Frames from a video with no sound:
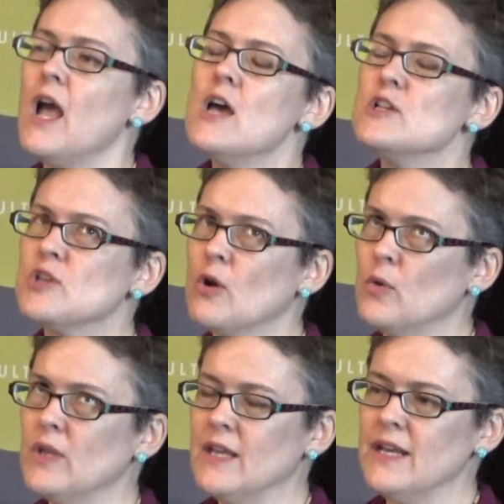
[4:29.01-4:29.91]
So
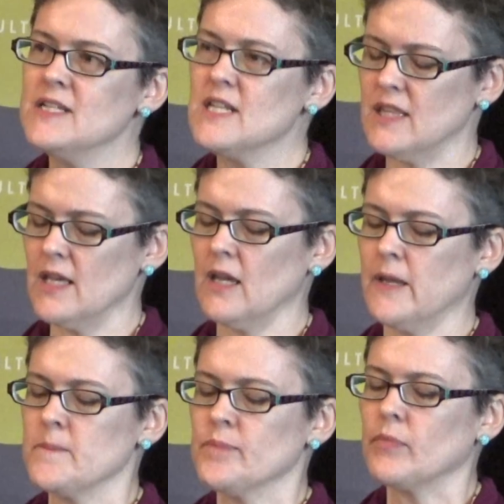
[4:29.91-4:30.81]
you need to think
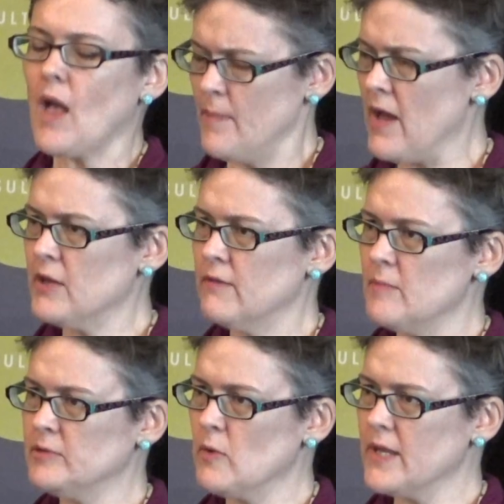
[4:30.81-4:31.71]
about your
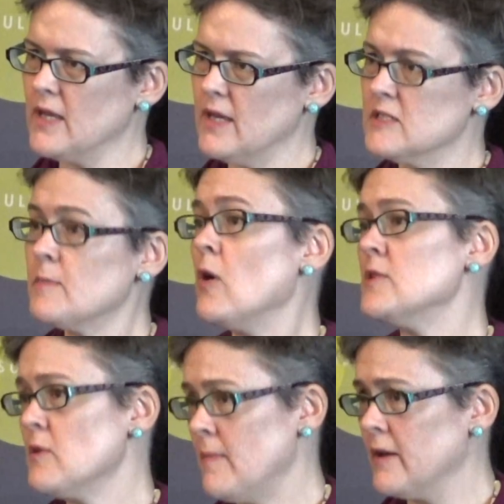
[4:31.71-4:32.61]
employees, but
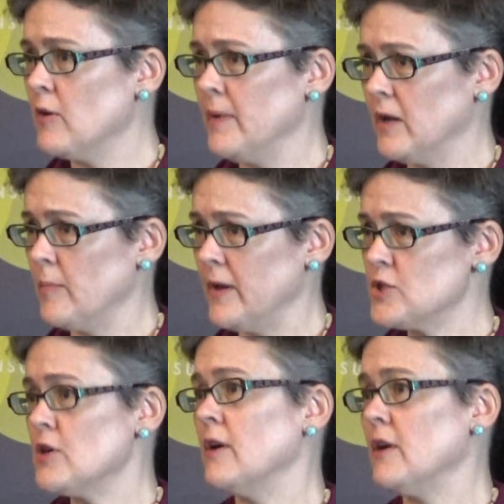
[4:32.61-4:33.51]
also about your bigger picture,